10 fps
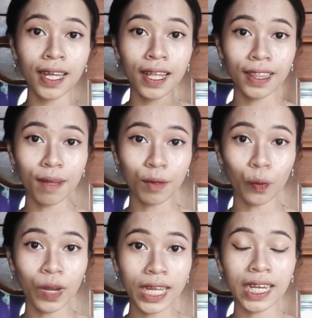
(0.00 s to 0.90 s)
Number
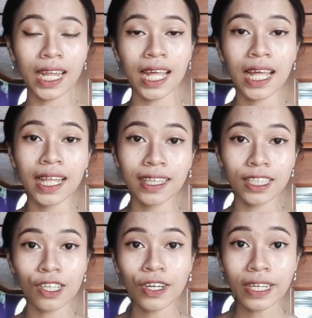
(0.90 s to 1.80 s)
1. The
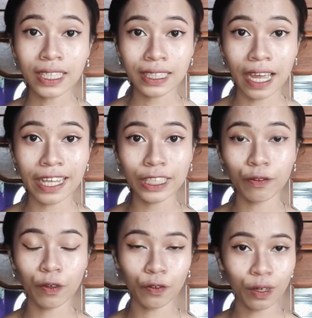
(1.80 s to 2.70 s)
zodiac signs
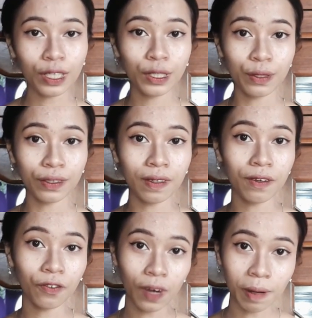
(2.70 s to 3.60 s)
were first used
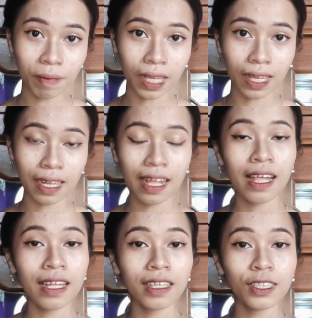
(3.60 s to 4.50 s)
in farming.
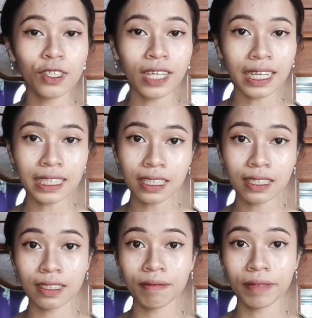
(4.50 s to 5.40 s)
The zodiac
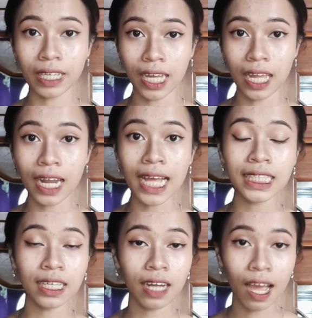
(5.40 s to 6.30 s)
system began
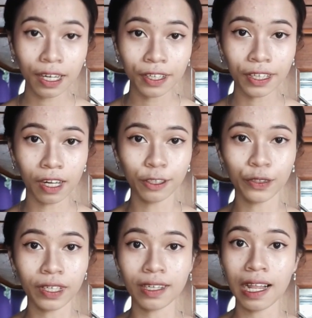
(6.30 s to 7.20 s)
as an
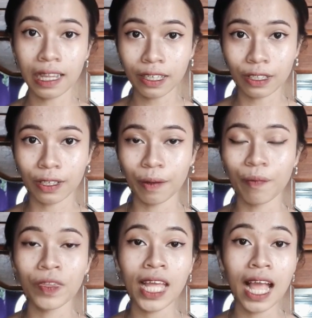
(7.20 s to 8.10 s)
agricultural calendar
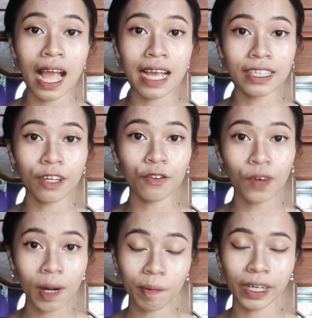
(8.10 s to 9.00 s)
Asian
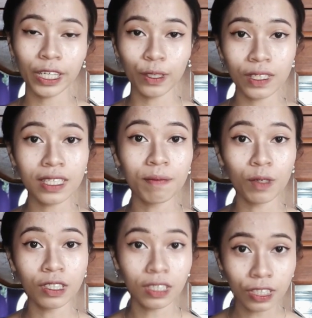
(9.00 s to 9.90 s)
farmers used the
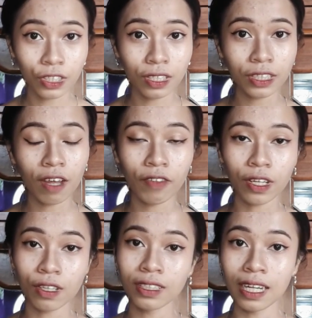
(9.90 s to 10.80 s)
positions of the
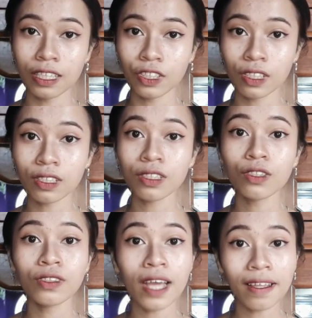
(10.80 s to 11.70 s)
constellations
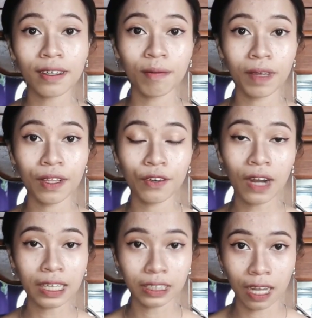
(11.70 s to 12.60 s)
to determine the
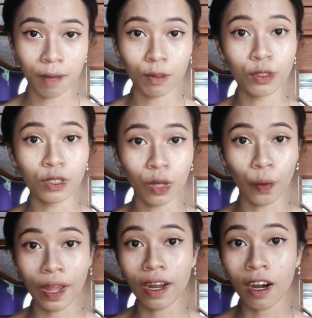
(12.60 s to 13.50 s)
right time to sow
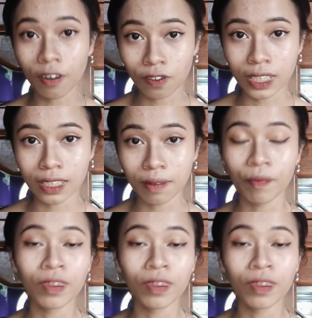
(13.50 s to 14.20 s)
and harvest.